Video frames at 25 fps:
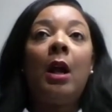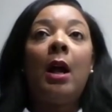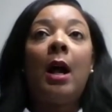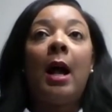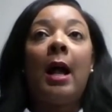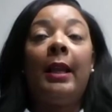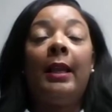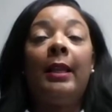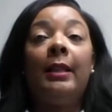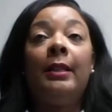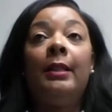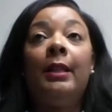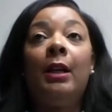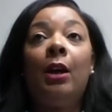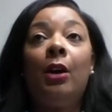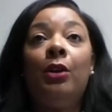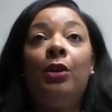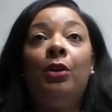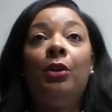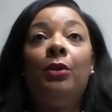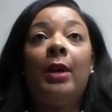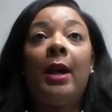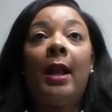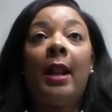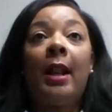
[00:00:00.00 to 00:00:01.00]
I can tell
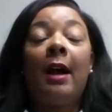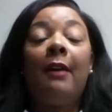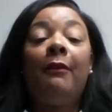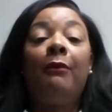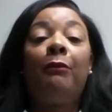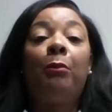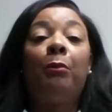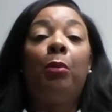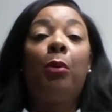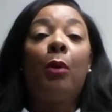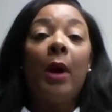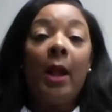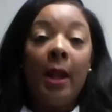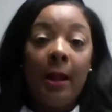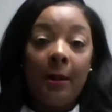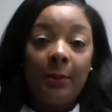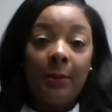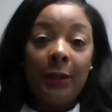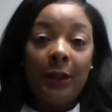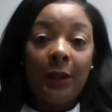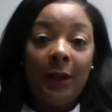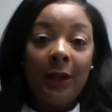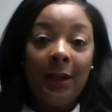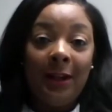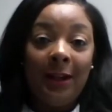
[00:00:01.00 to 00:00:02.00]
you that I've
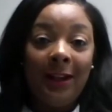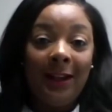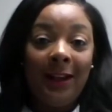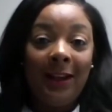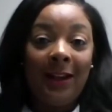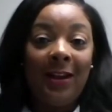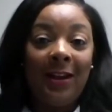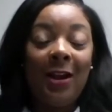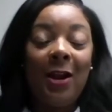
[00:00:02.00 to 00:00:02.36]
prepped